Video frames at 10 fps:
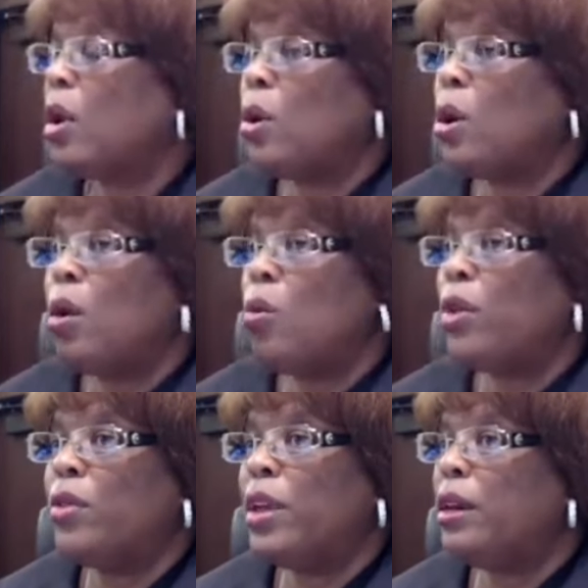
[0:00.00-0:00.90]
Oh,
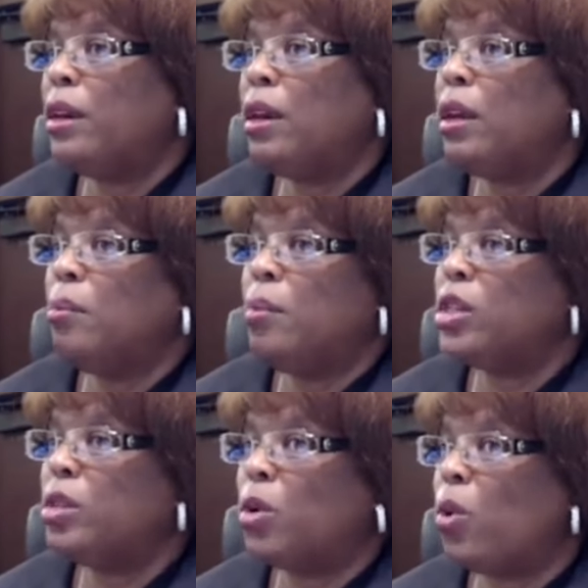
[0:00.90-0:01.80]
well, then
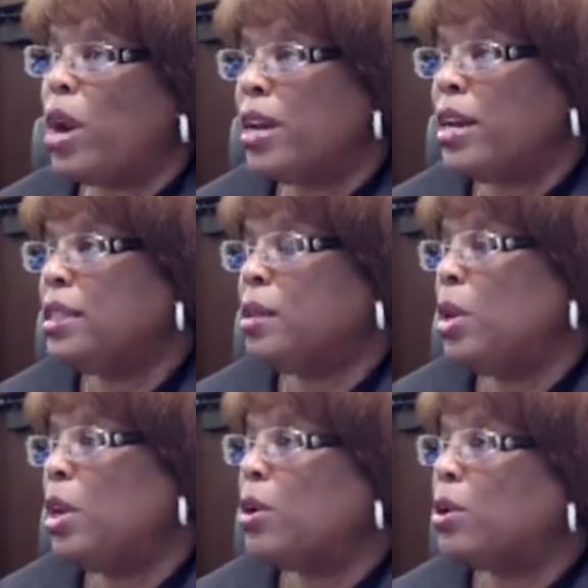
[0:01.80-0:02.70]
Mr. McCray needs to
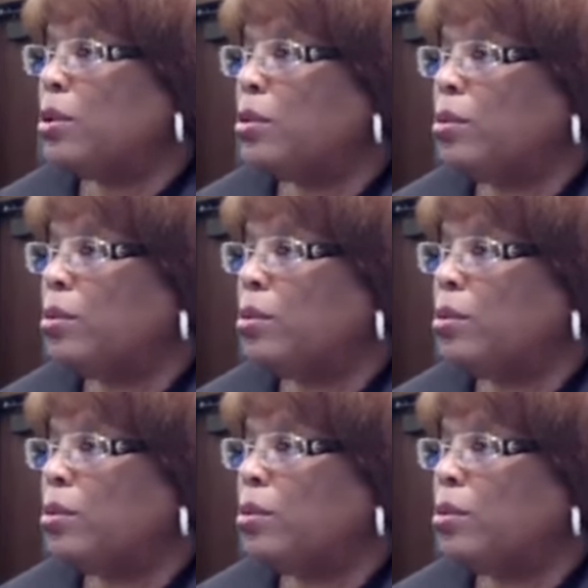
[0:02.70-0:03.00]
be here.